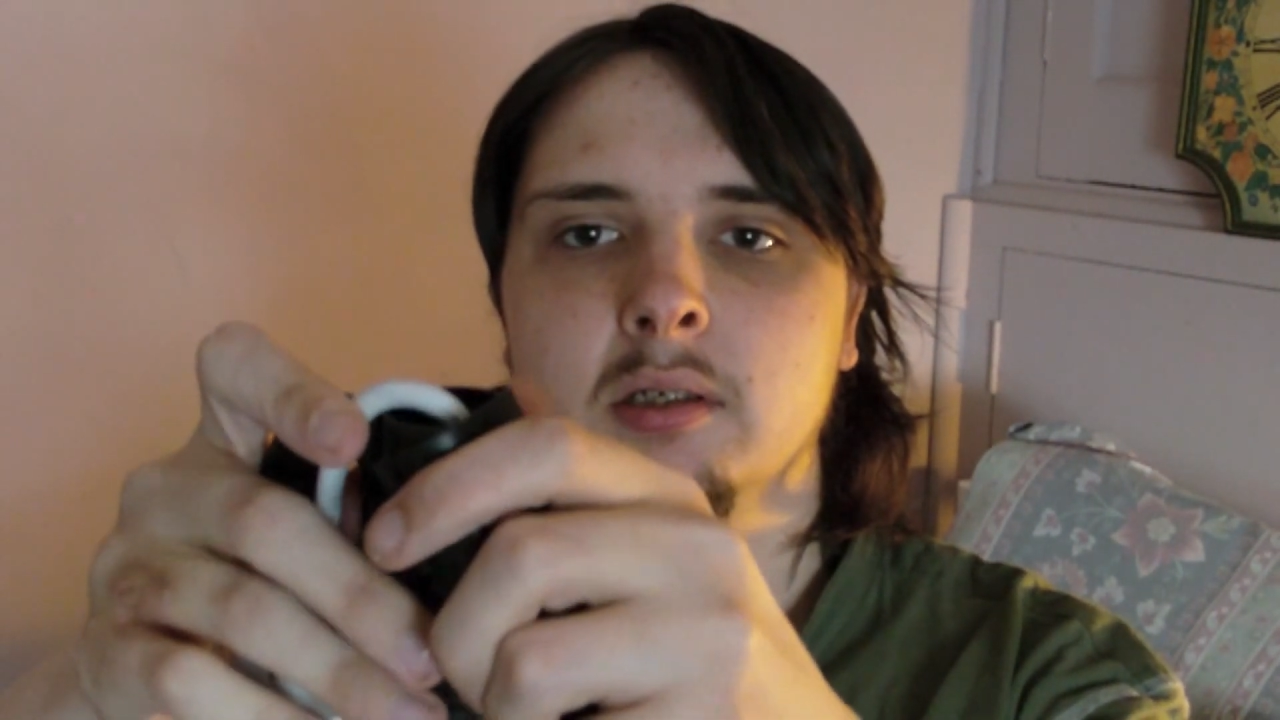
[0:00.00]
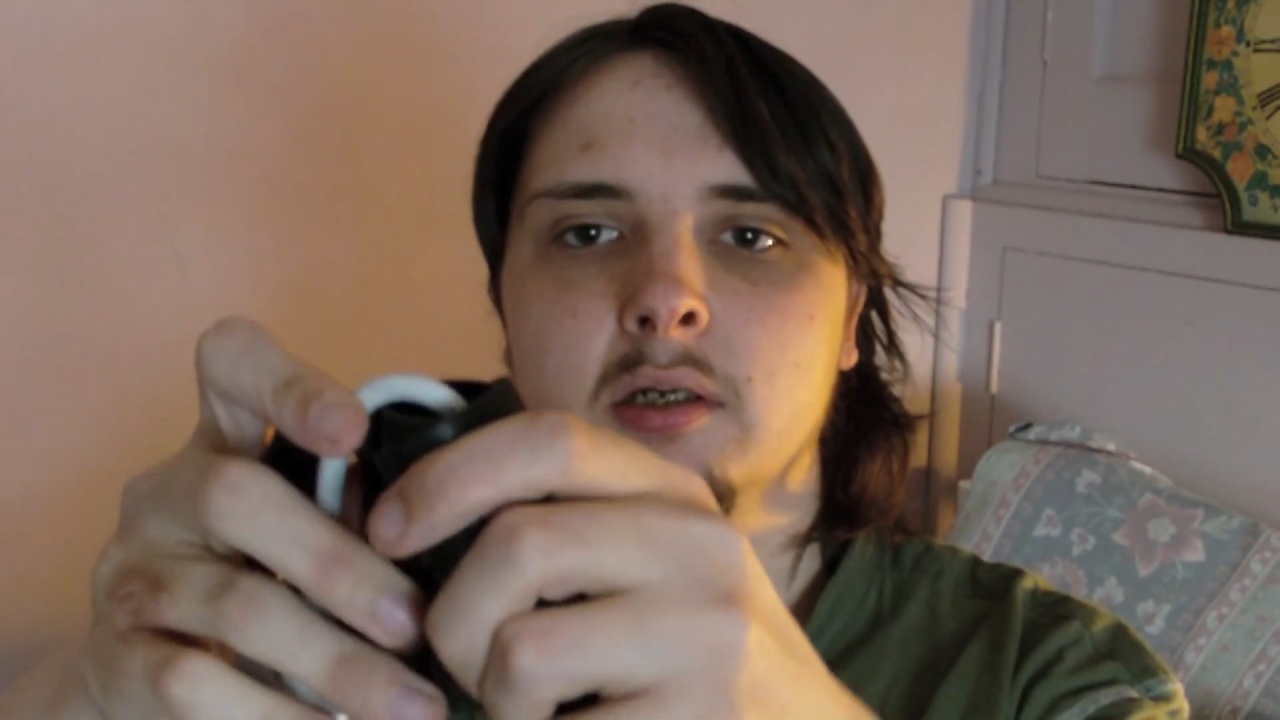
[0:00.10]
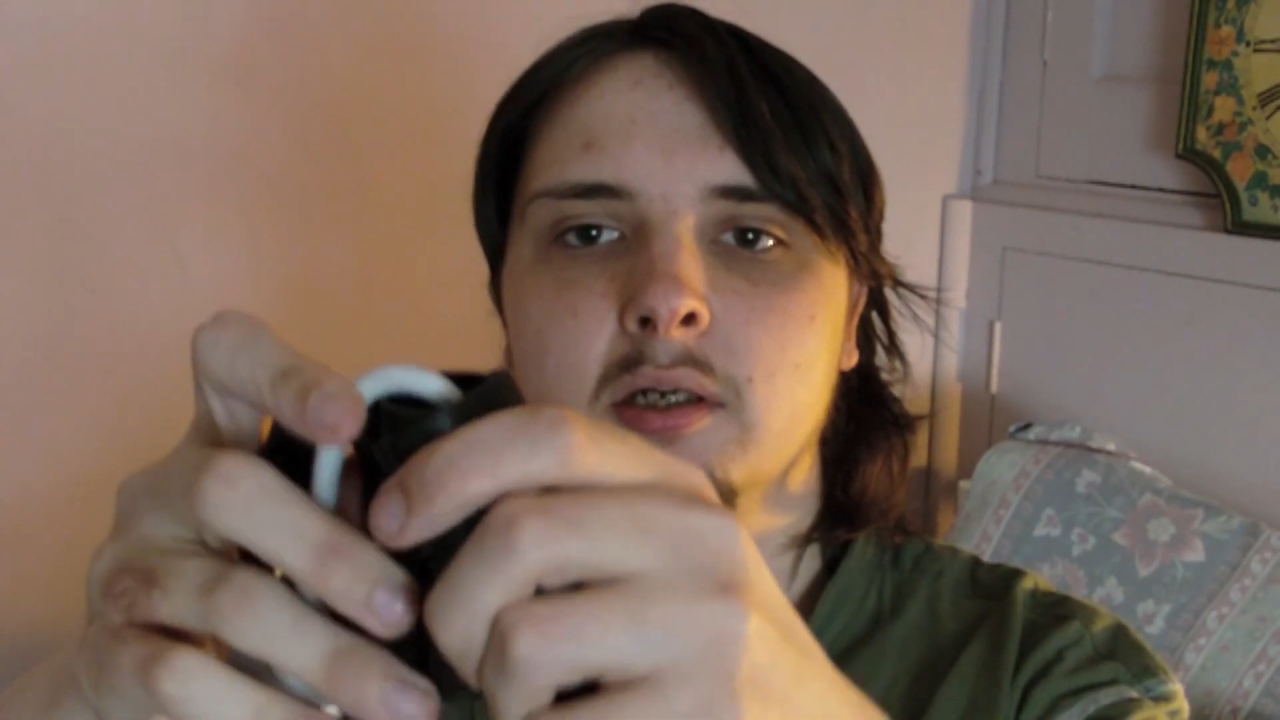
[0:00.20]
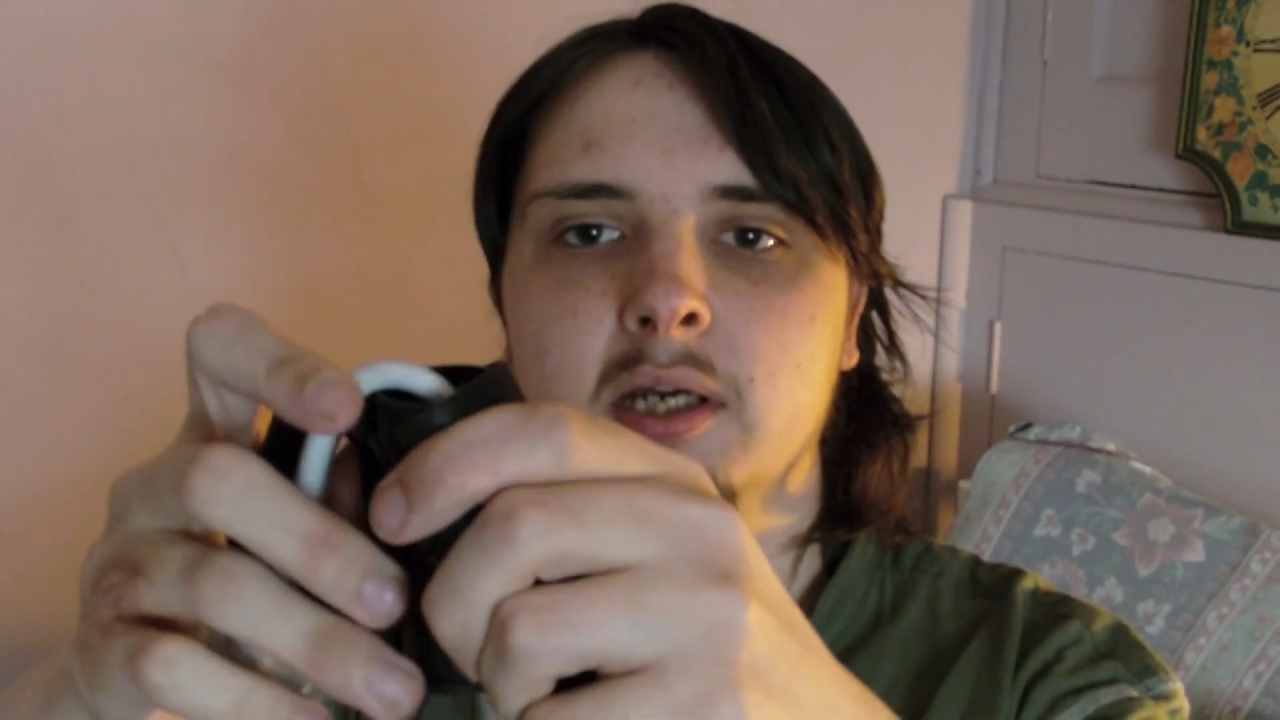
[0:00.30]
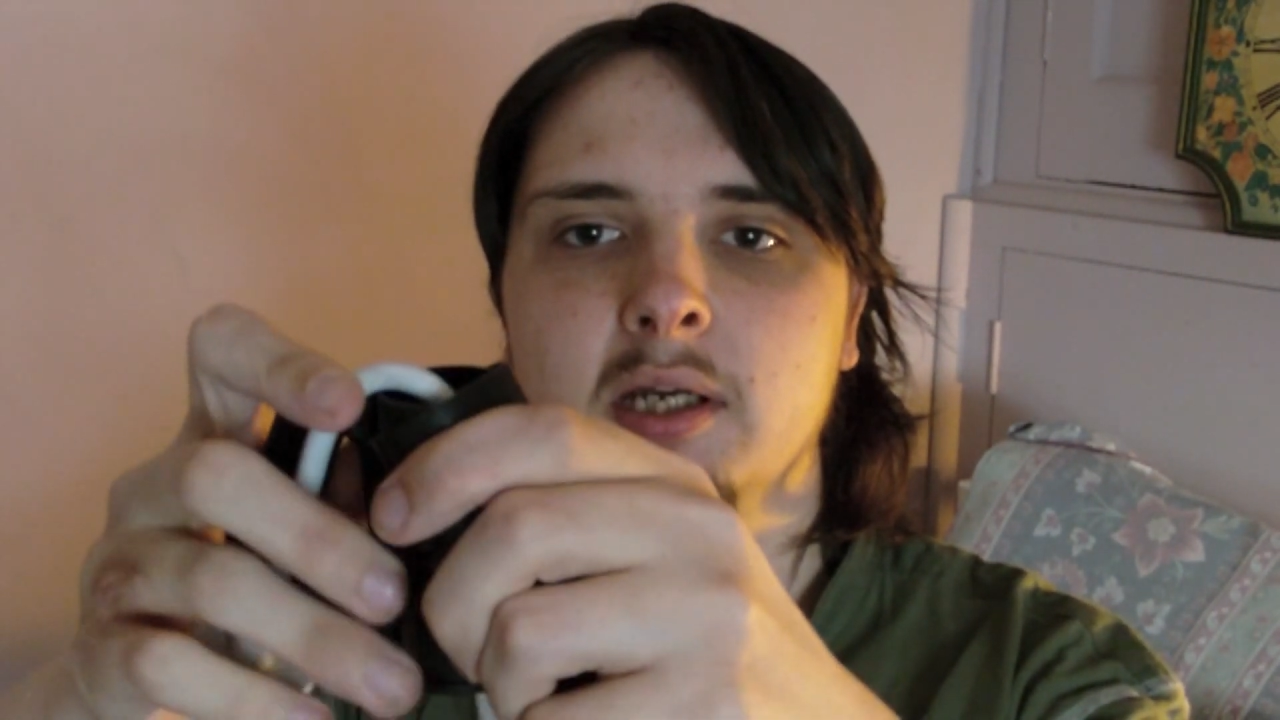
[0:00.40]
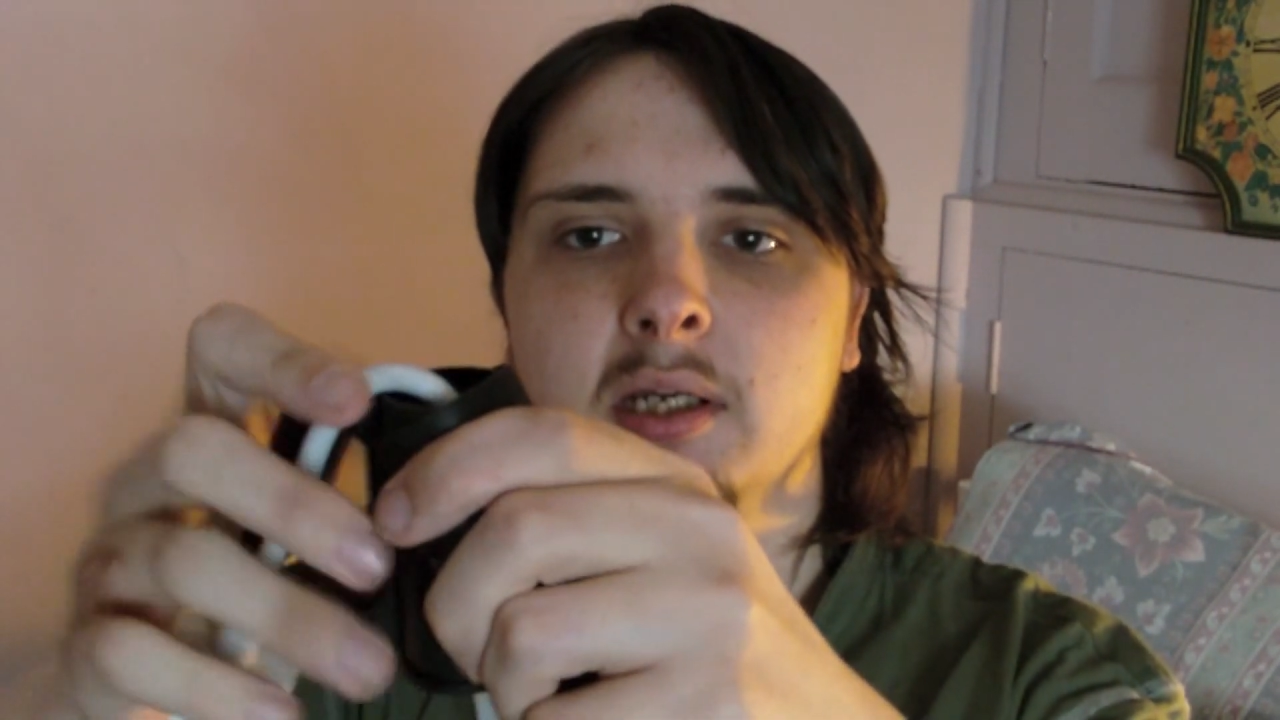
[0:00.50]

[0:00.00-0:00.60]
okay?